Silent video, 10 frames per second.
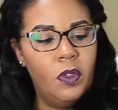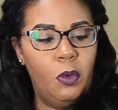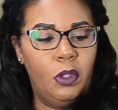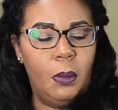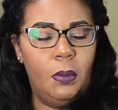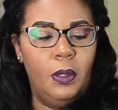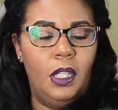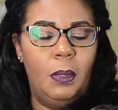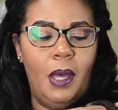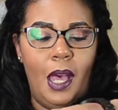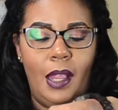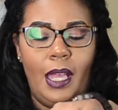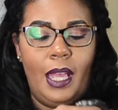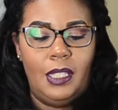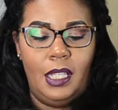Really pretty, but
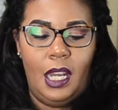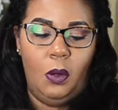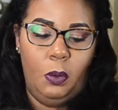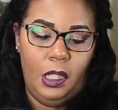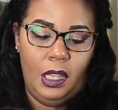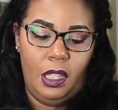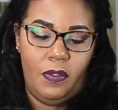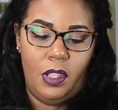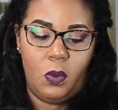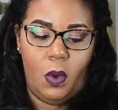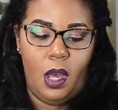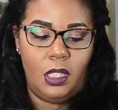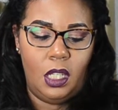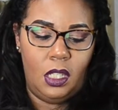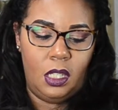like I said, I really love this watch.
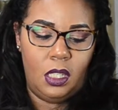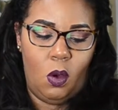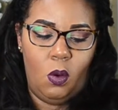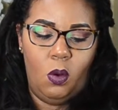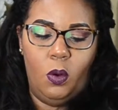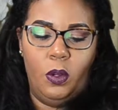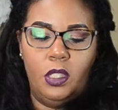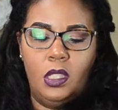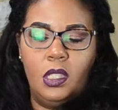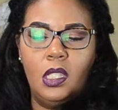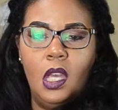It is so gorgeous.